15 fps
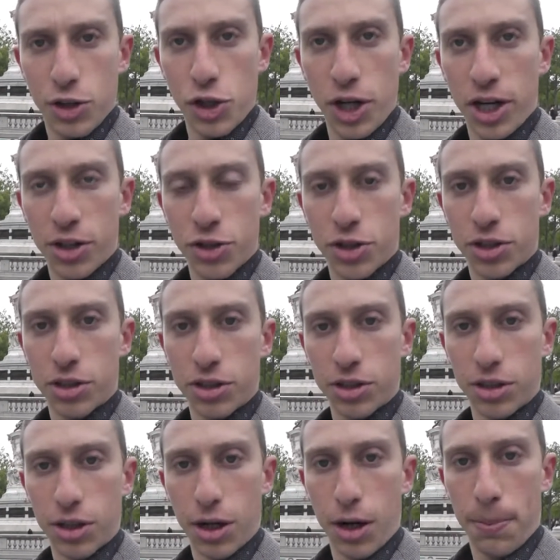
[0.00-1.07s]
change
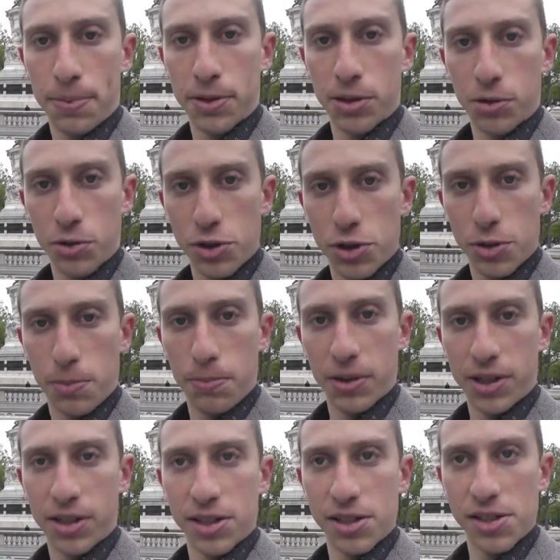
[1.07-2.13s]
her approach,
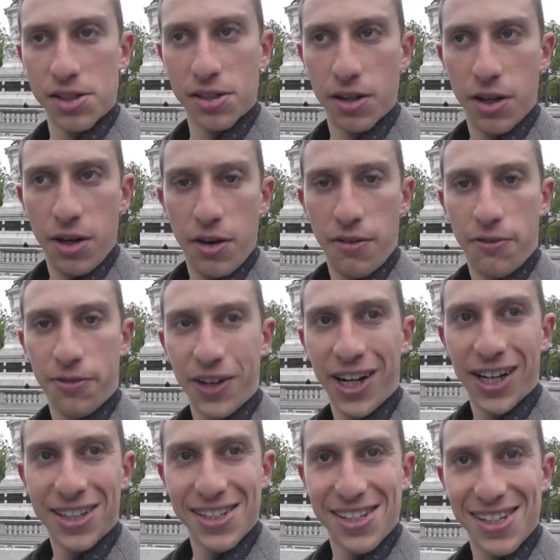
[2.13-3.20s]
because
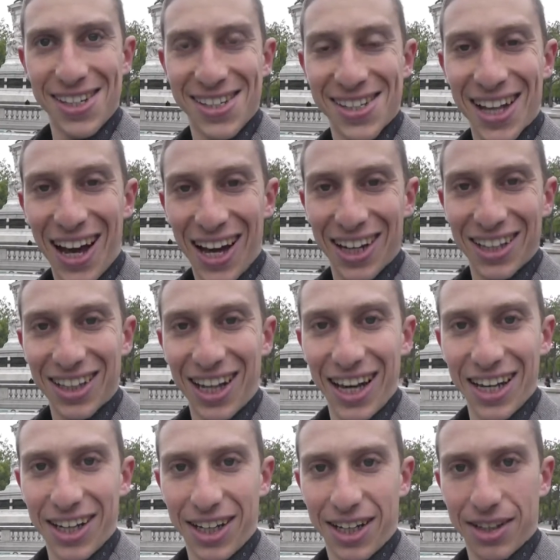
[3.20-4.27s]
France is not
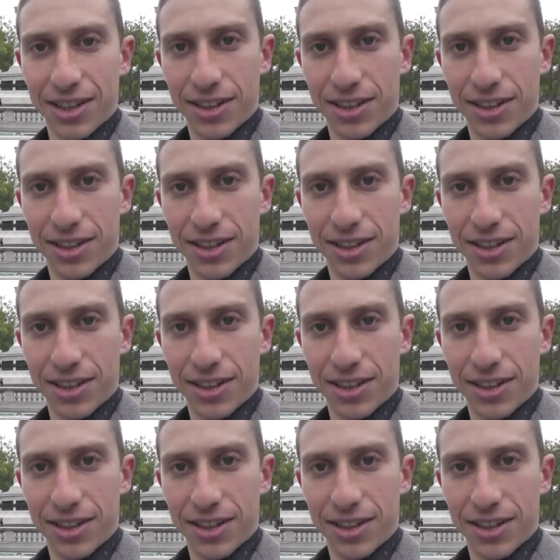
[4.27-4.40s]
like